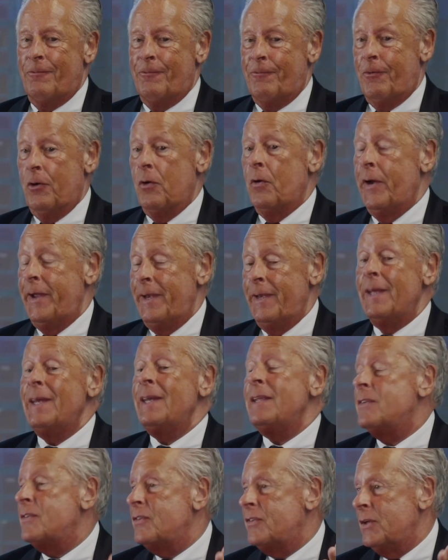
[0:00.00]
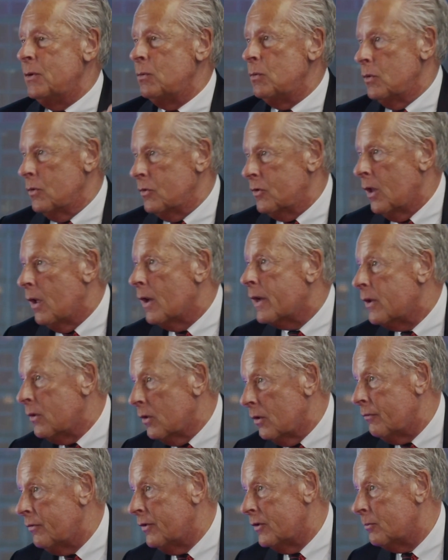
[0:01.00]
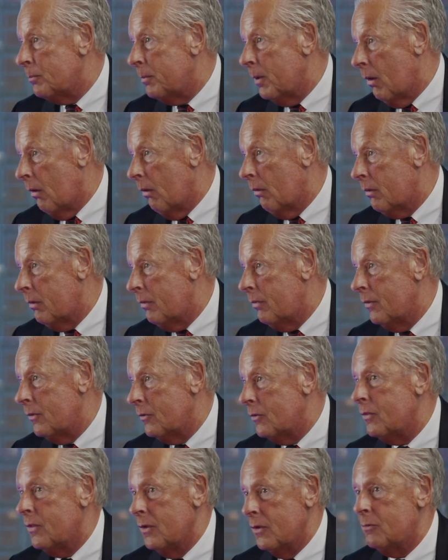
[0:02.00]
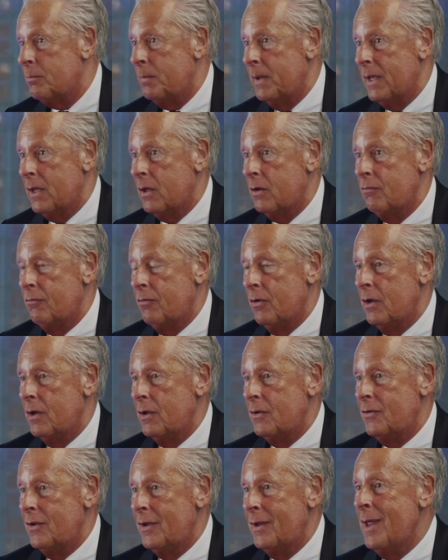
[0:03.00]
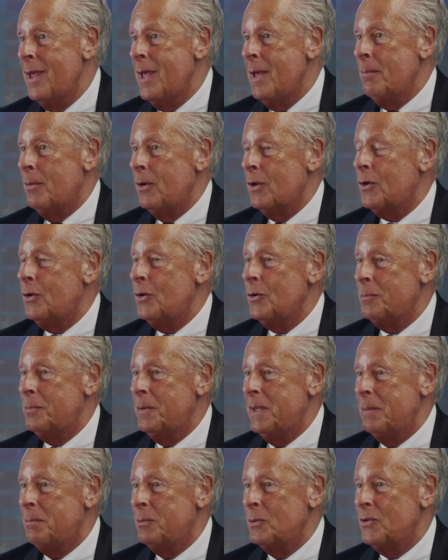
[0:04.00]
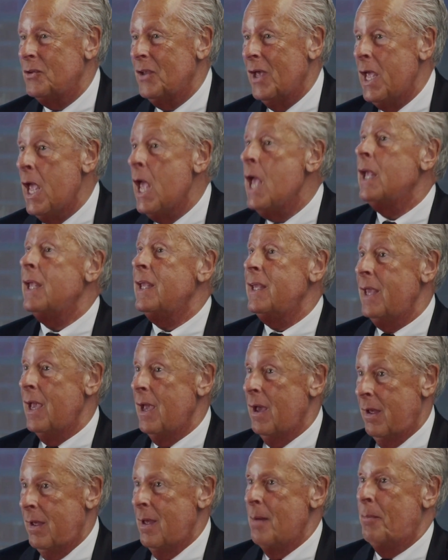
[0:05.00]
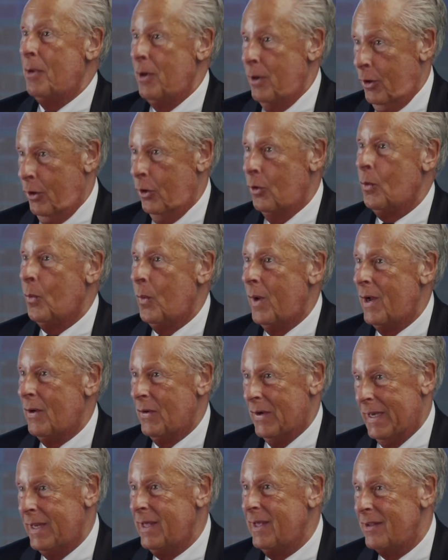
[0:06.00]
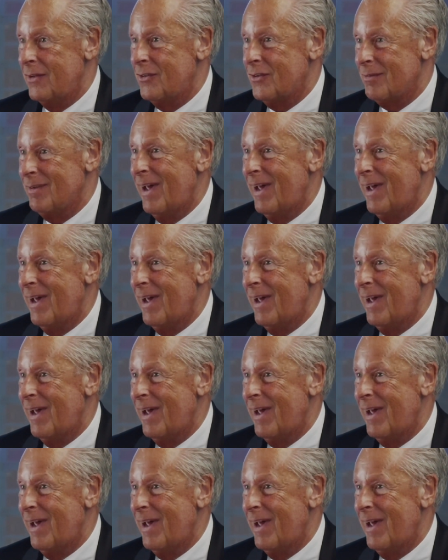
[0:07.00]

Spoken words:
Fine, it still looks like an office block that's been converted. But of course, people say, yeah, but look where it is.